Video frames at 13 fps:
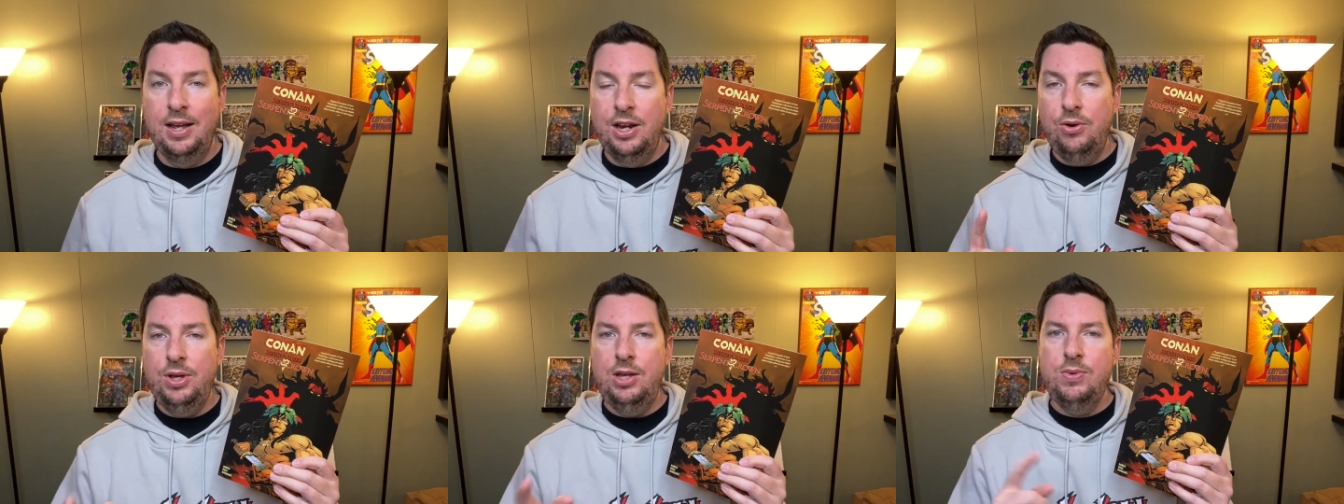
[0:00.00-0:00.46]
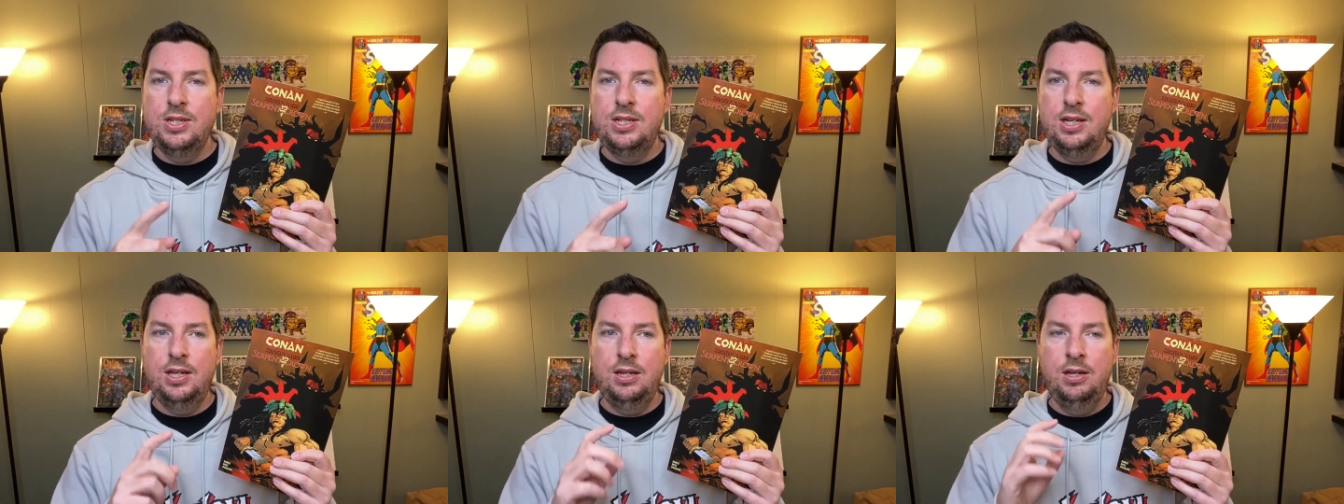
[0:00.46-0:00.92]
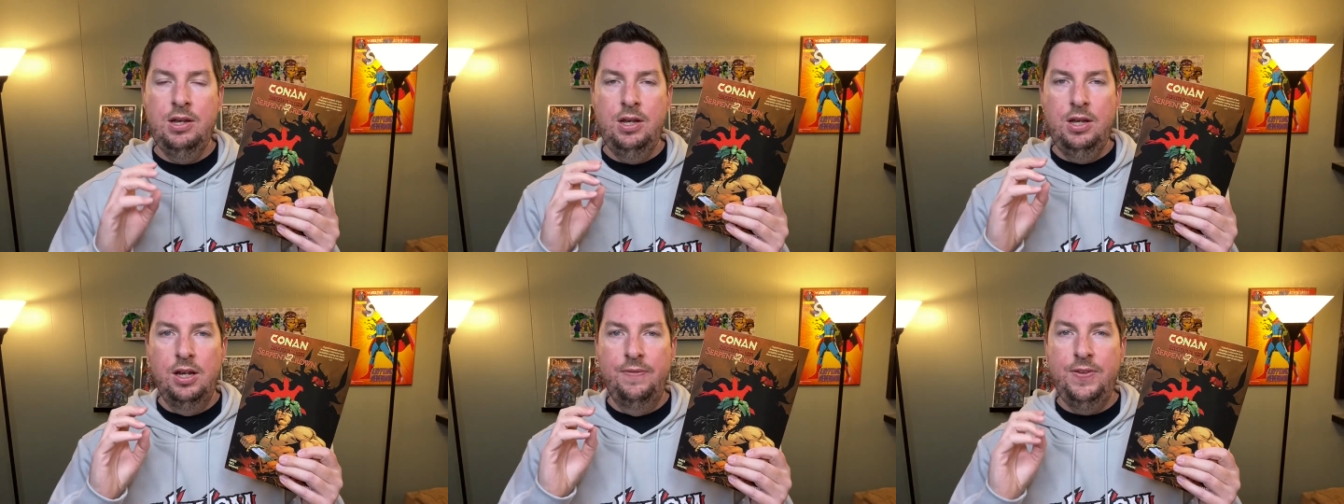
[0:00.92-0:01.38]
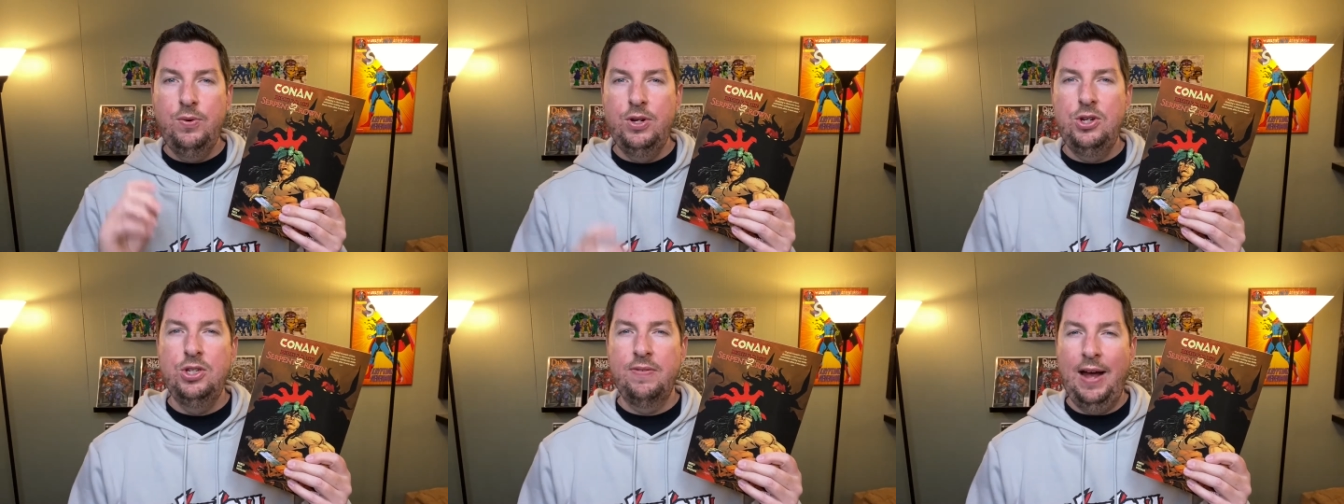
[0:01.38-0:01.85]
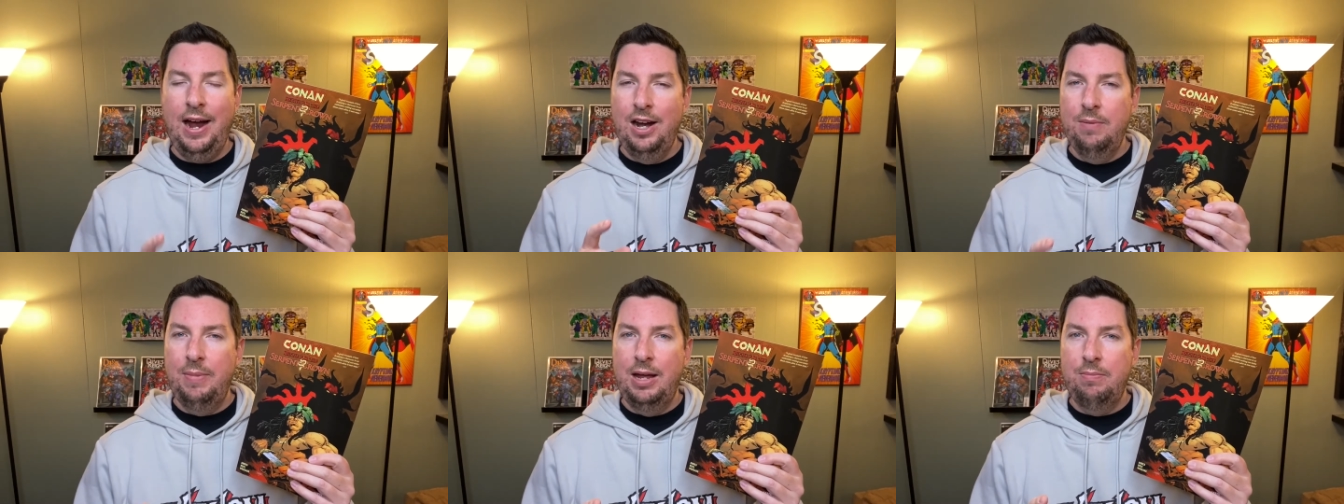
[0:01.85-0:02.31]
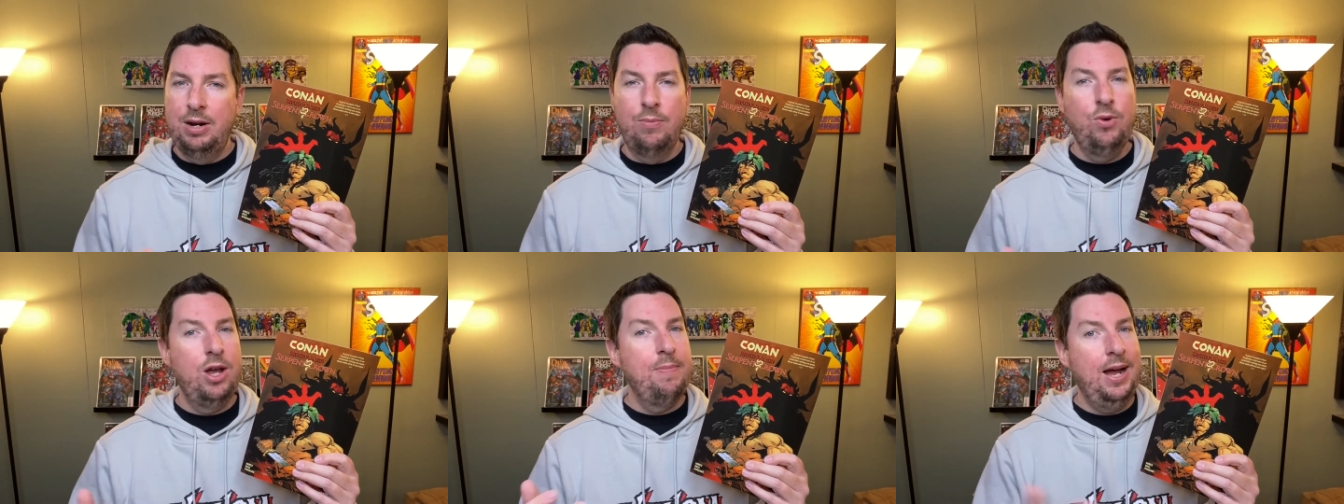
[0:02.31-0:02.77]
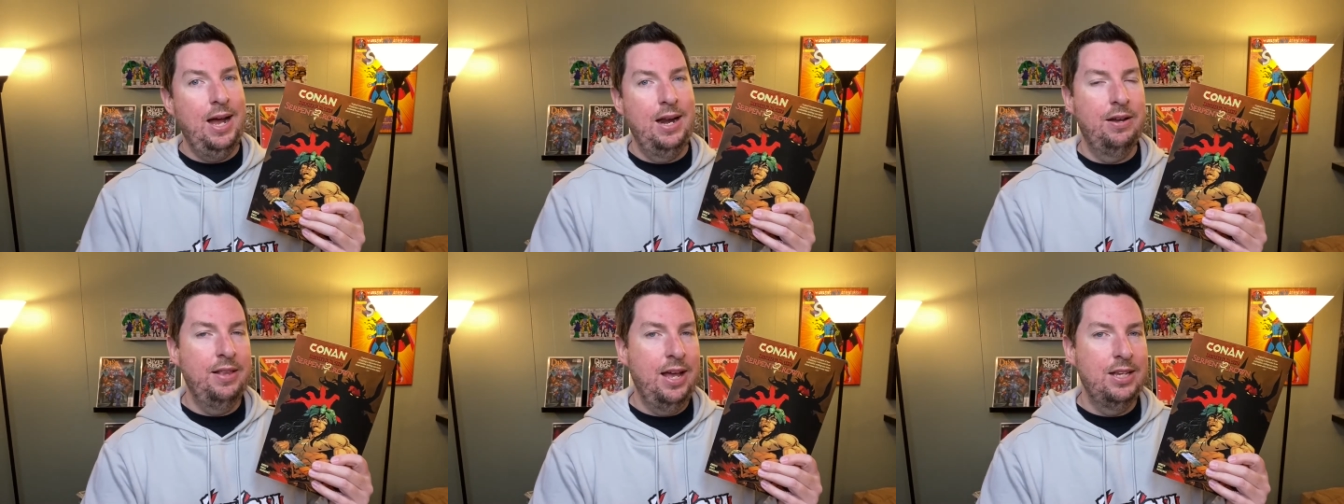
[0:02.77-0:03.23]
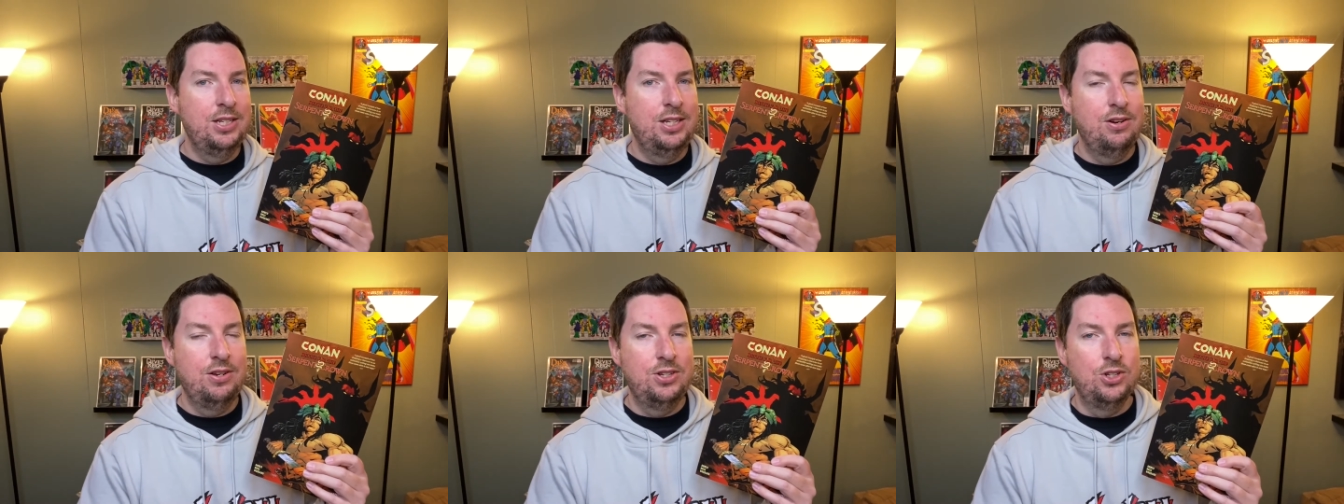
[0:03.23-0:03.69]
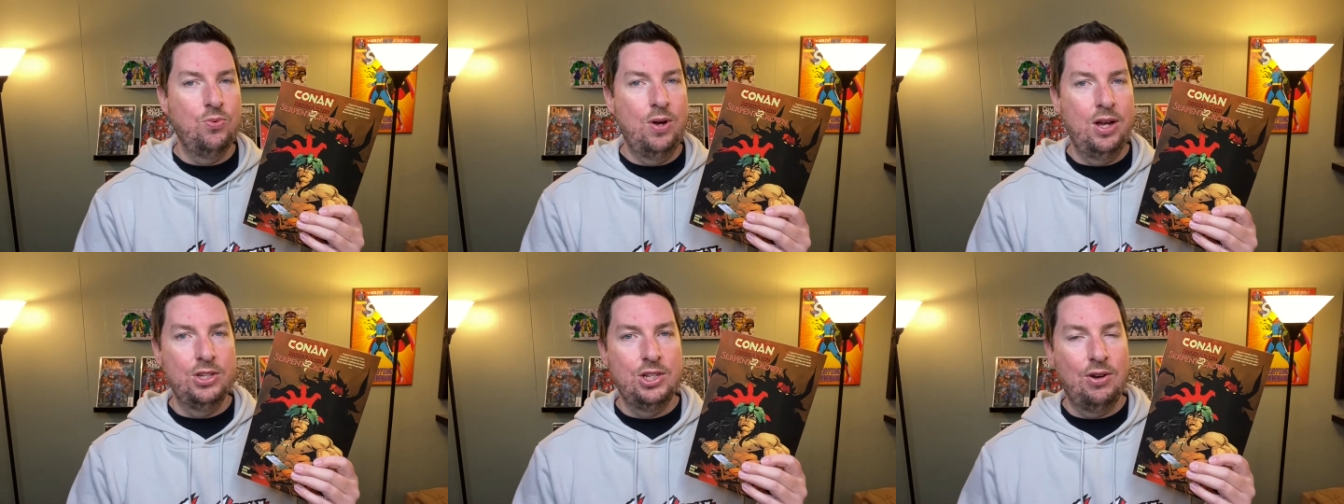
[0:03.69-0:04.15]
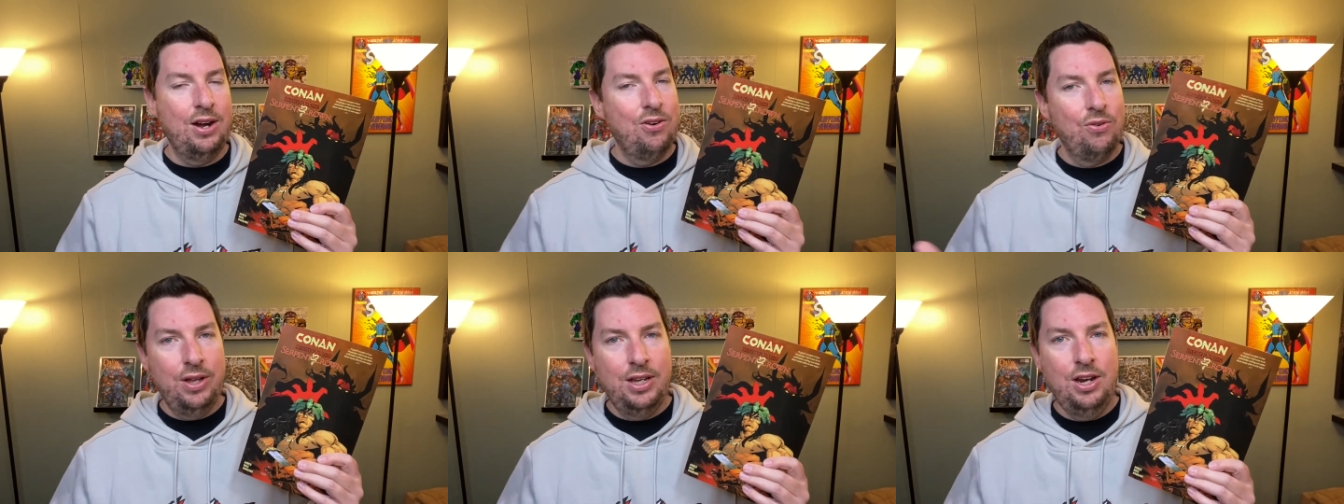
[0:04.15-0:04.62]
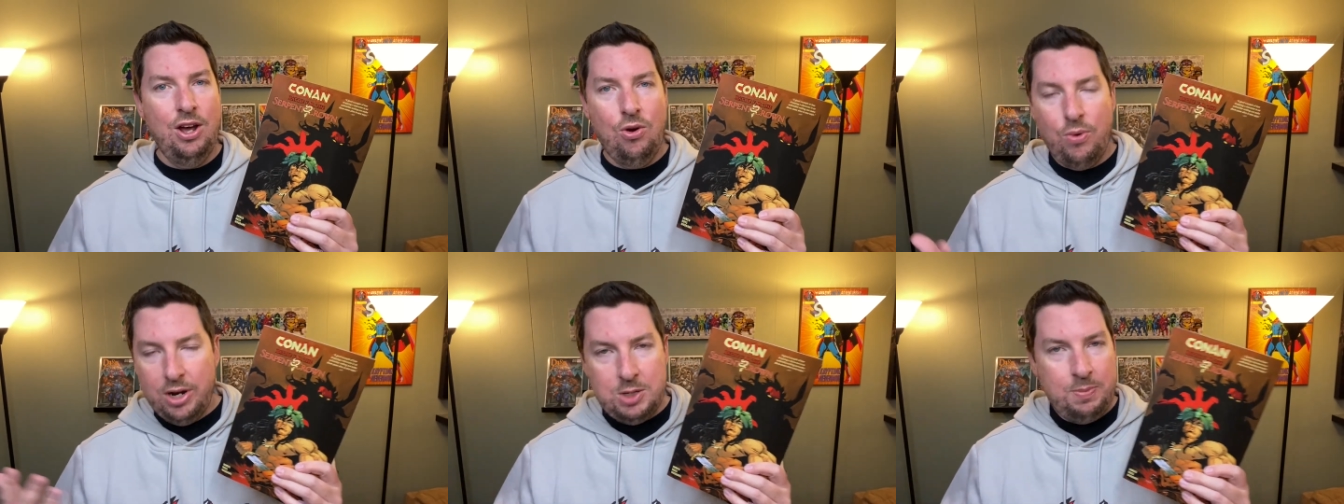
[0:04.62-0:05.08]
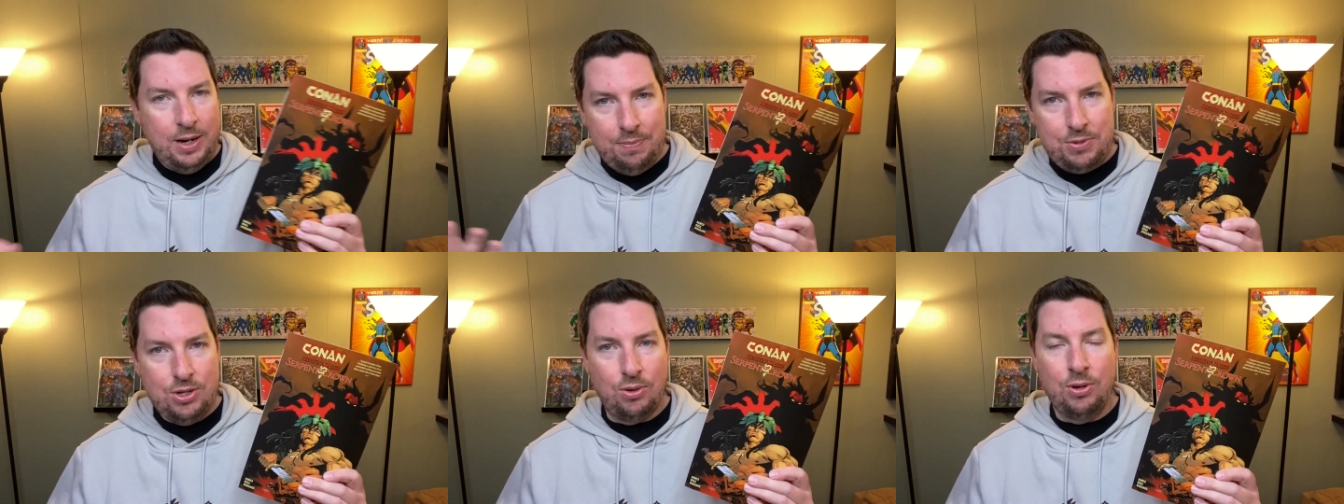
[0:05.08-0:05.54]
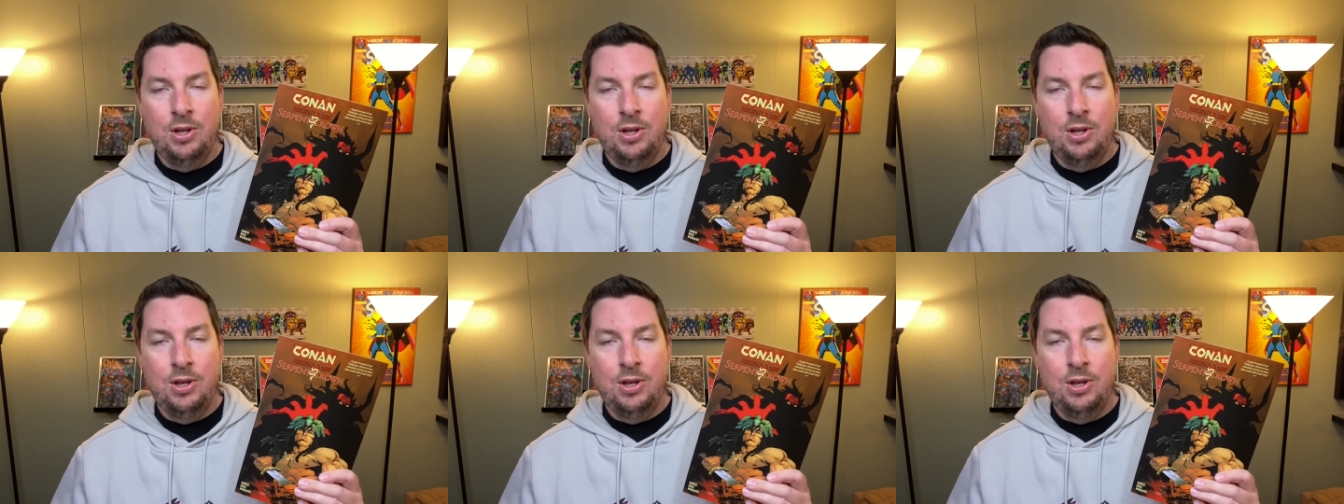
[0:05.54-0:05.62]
I know he was in a few issues of Iron Man, but I'm way behind on that series as well, so I don't really know what he's been up to.